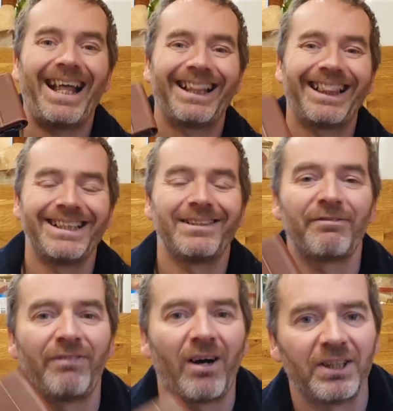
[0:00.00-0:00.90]
And then the
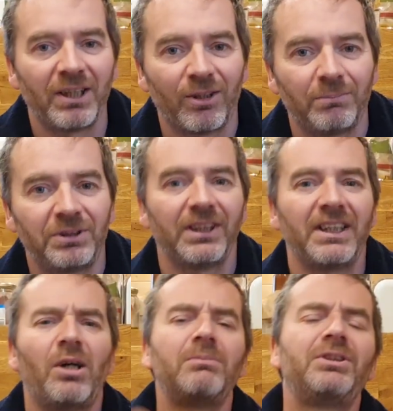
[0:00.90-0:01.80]
final option,
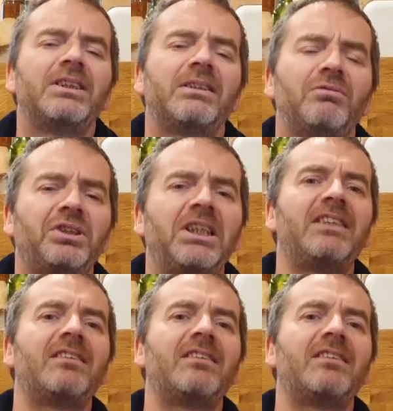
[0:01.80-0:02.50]
the option that really